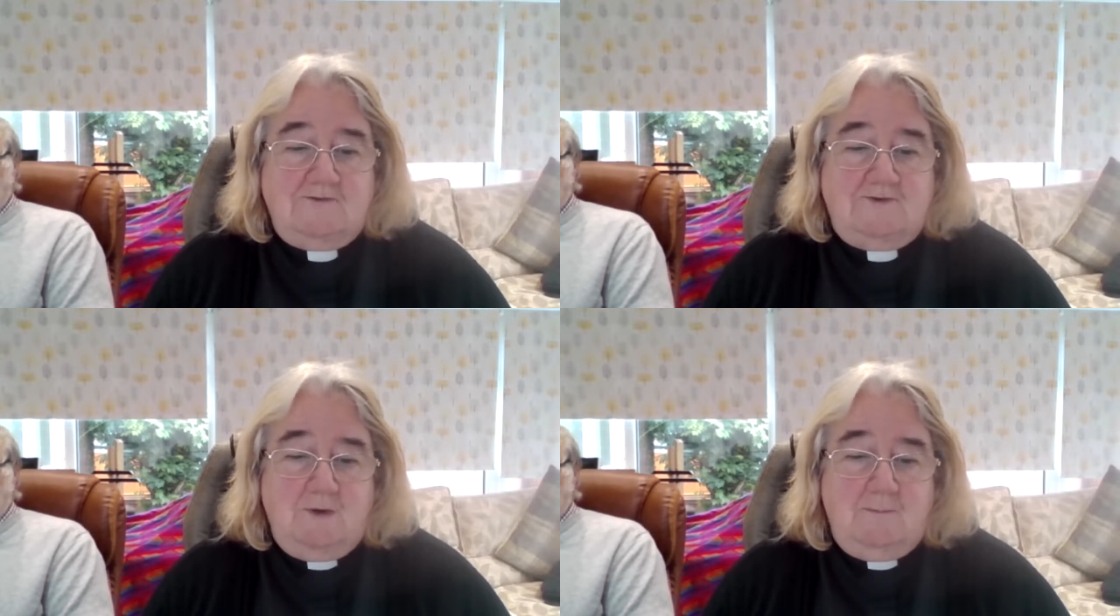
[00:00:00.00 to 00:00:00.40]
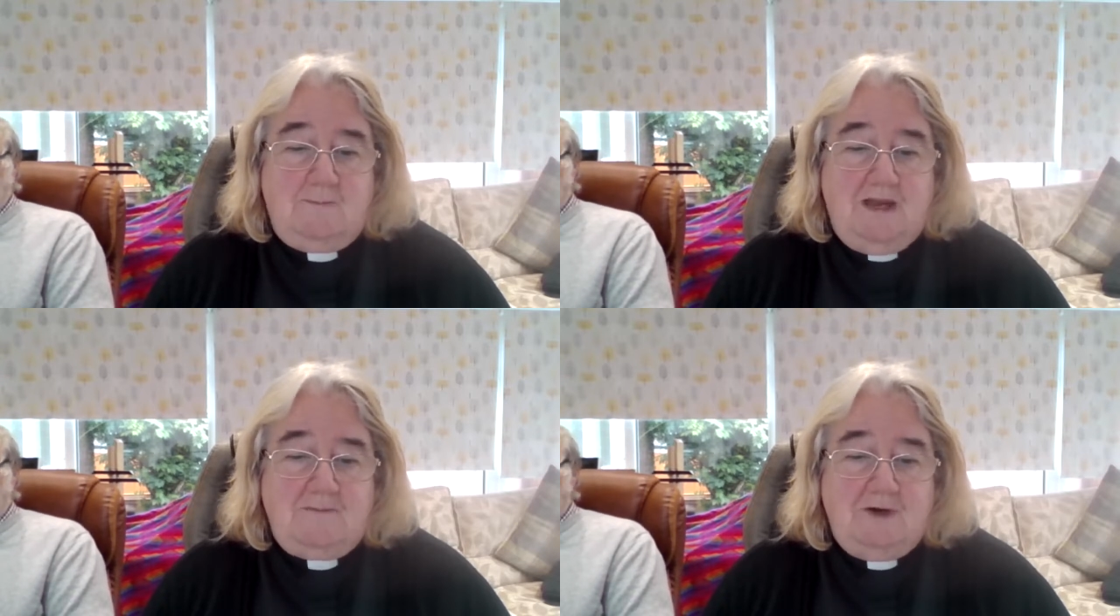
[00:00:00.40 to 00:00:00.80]
if you
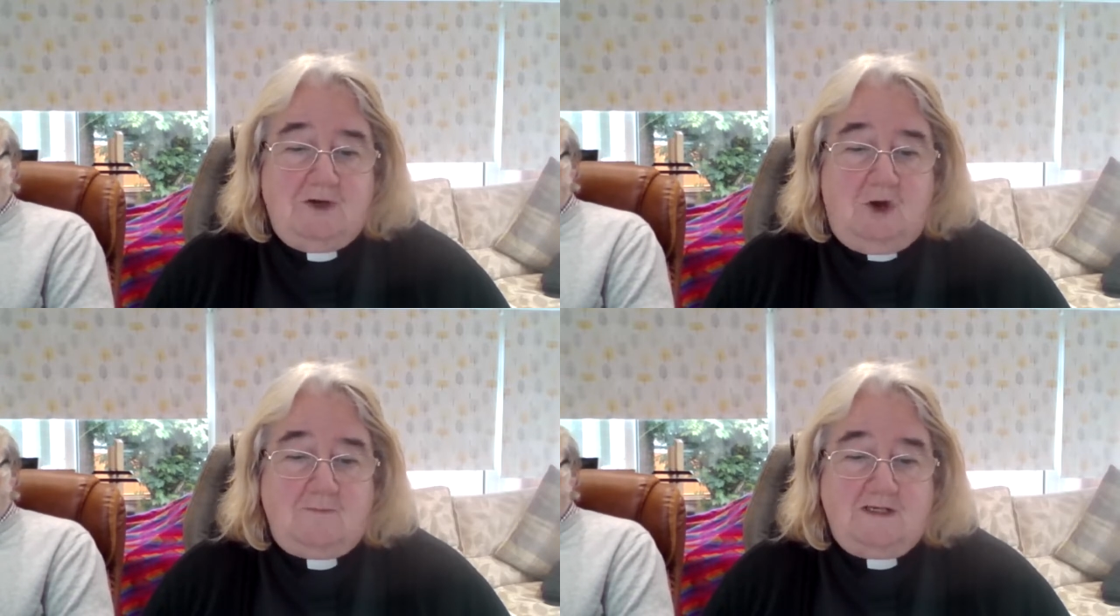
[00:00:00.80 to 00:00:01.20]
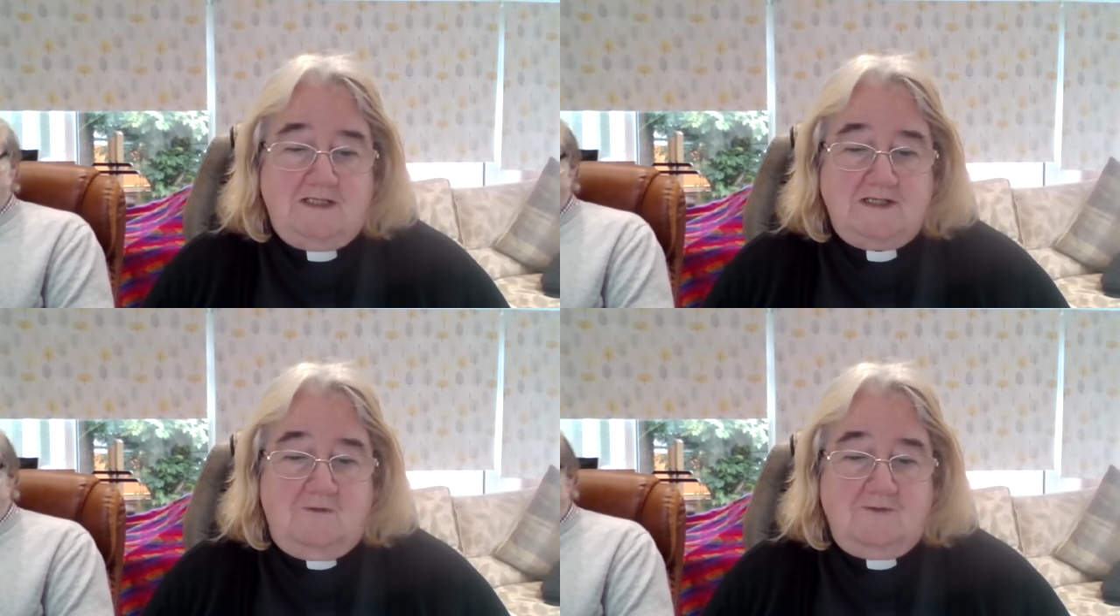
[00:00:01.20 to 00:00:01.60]
want paper
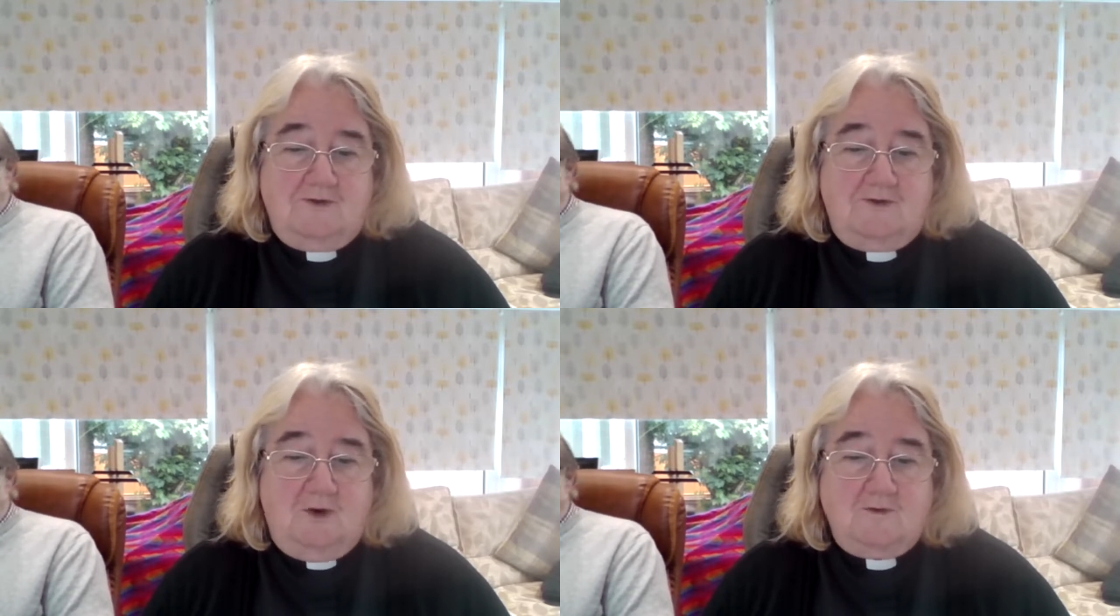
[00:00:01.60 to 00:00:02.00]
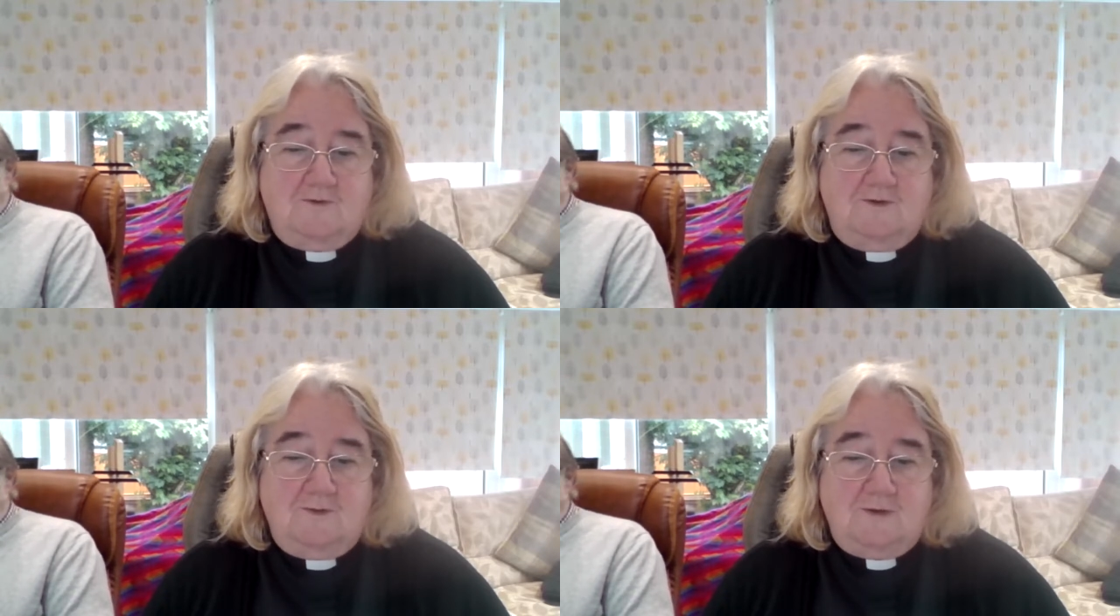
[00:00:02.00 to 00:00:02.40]
copies of the Thought
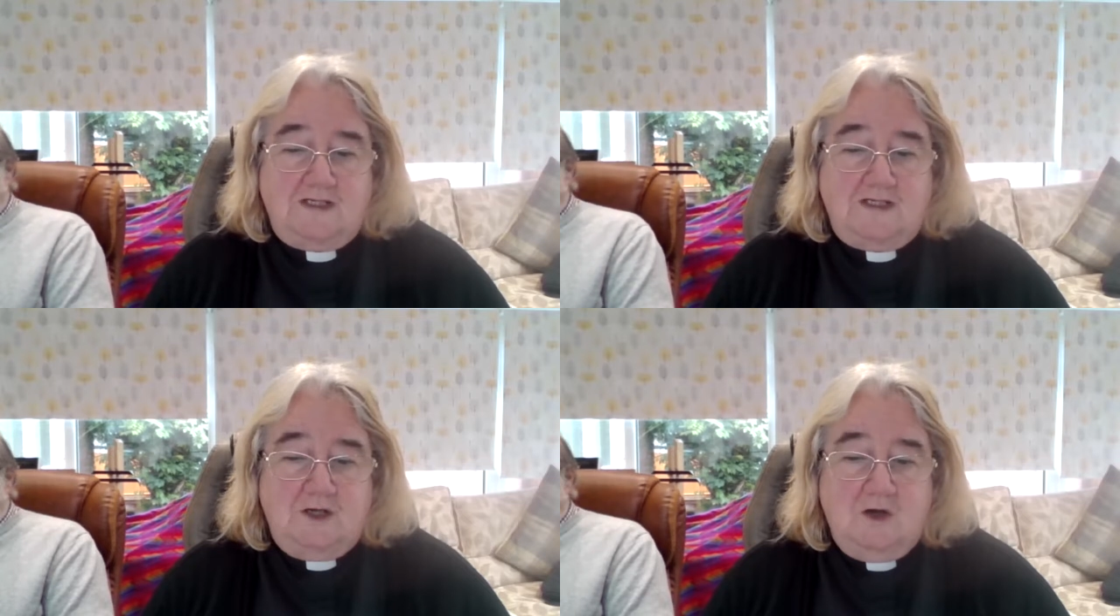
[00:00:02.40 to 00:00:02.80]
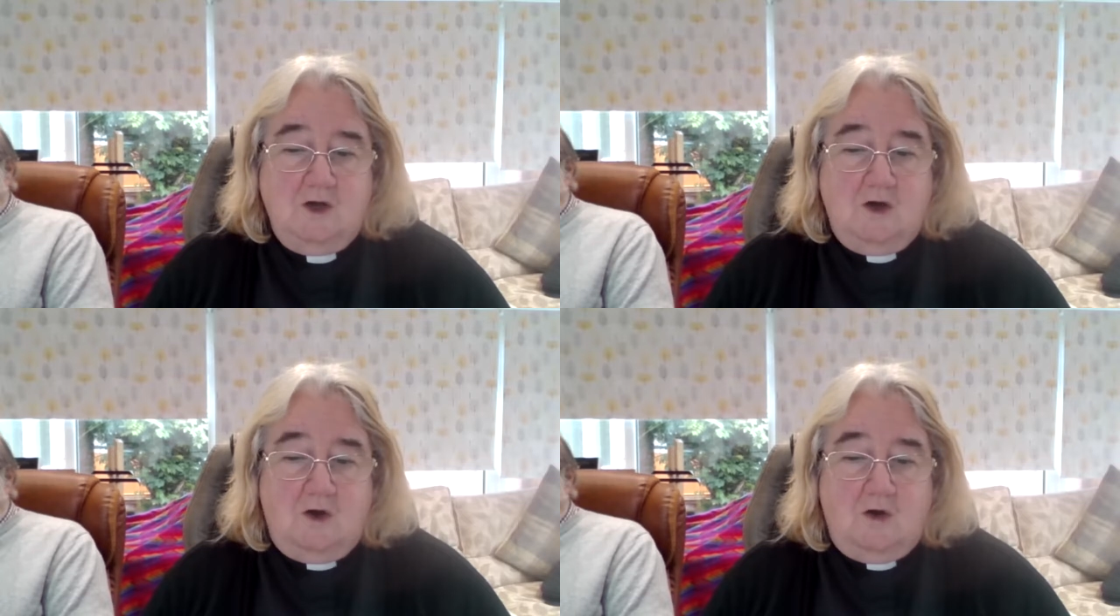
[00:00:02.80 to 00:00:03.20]
for the Week
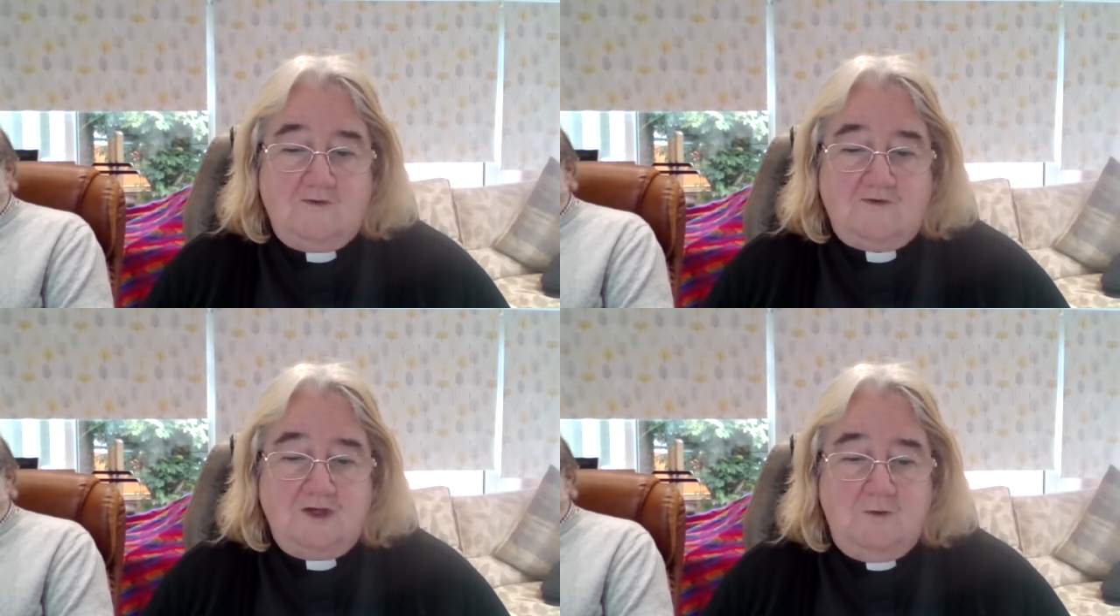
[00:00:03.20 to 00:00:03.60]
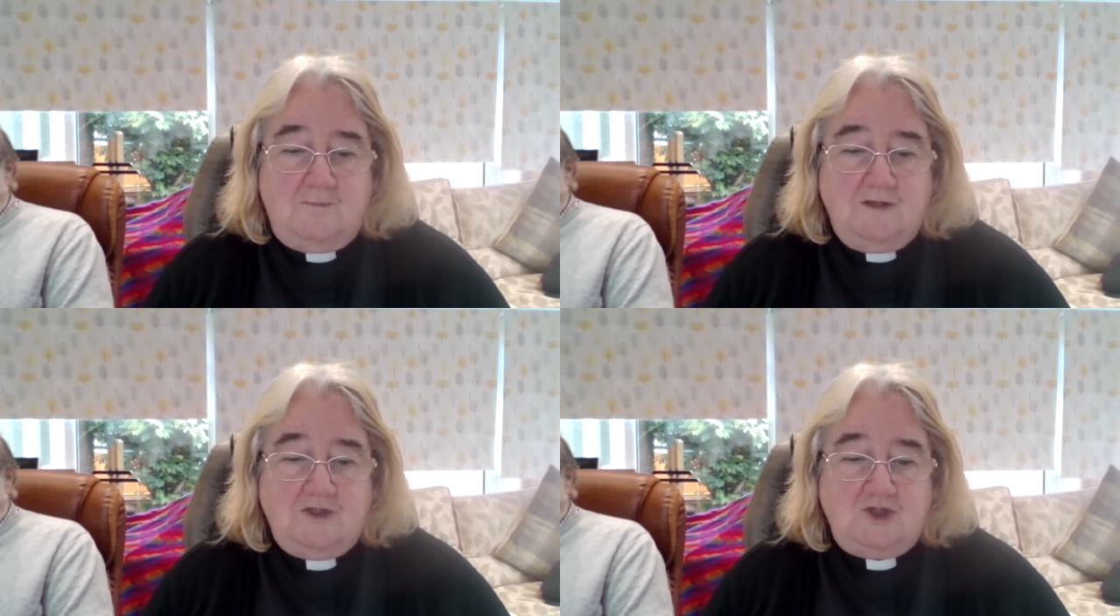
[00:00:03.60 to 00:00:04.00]
or the
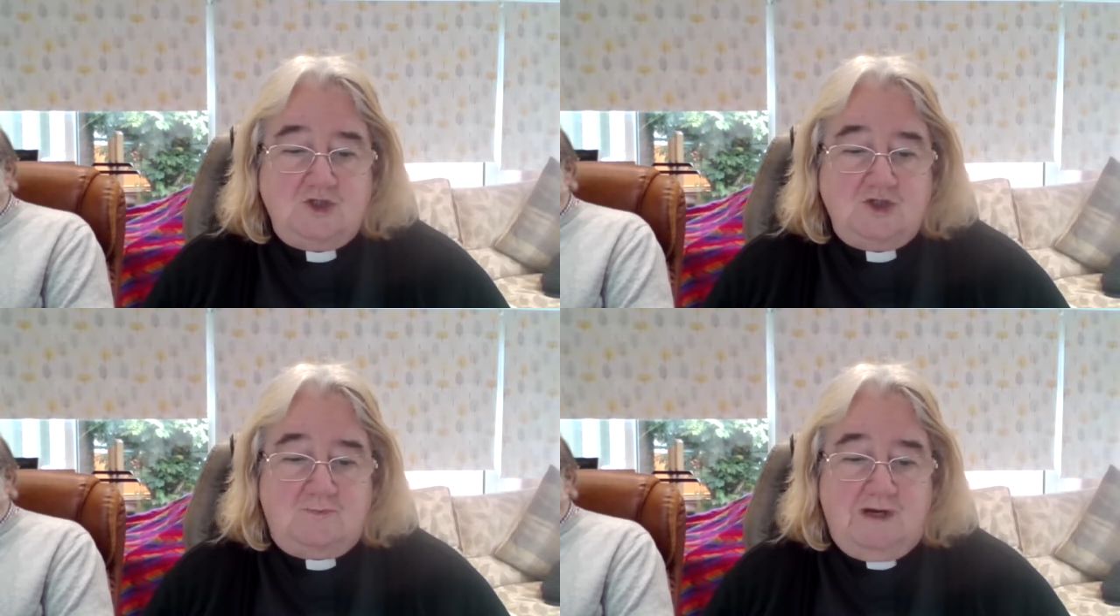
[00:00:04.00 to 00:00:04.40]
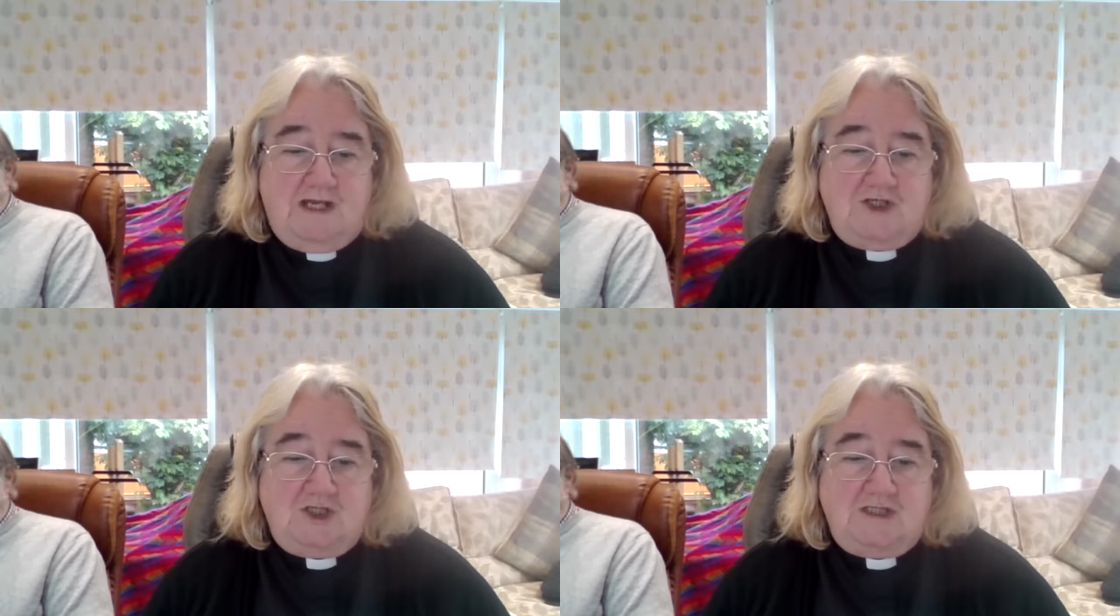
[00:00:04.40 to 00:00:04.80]
Open Church
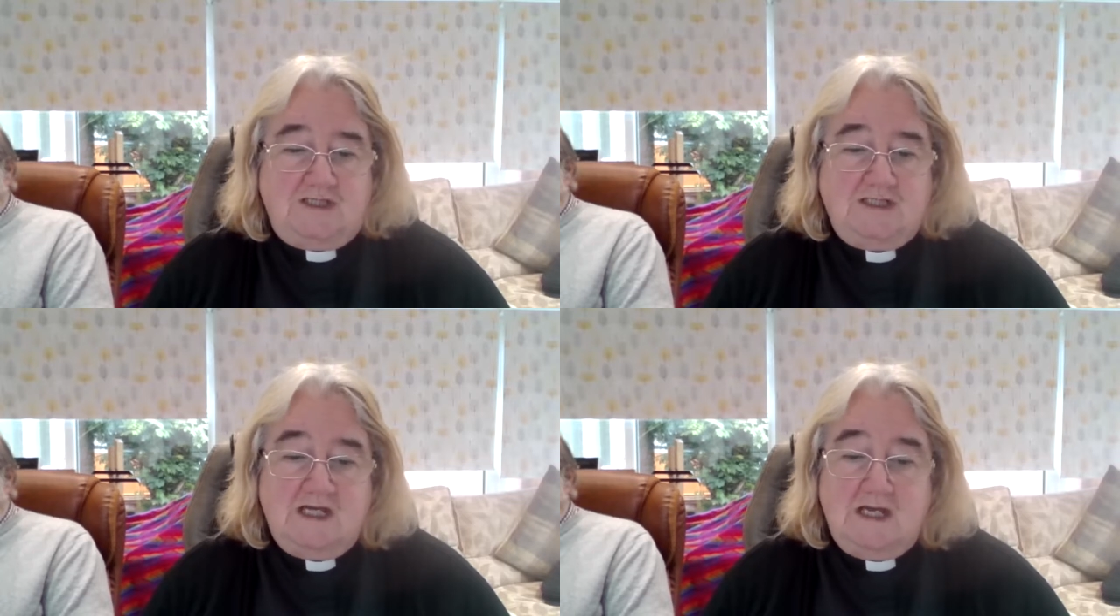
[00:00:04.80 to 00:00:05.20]
Prayer Sheet,